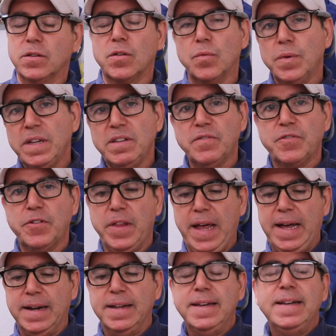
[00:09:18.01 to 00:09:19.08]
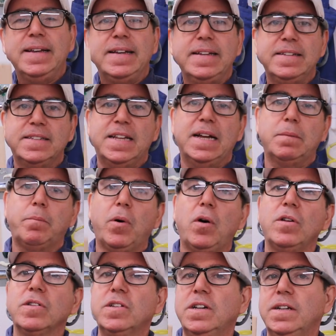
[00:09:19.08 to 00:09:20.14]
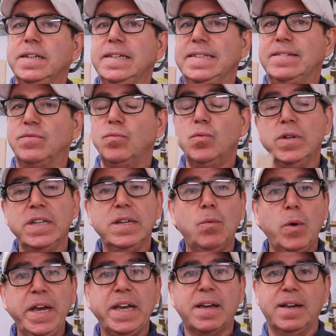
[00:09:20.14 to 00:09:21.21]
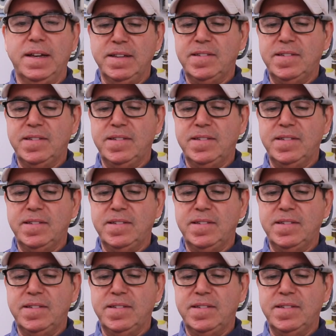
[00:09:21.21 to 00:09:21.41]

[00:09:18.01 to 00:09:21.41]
The reason for that is that balsa is really weak.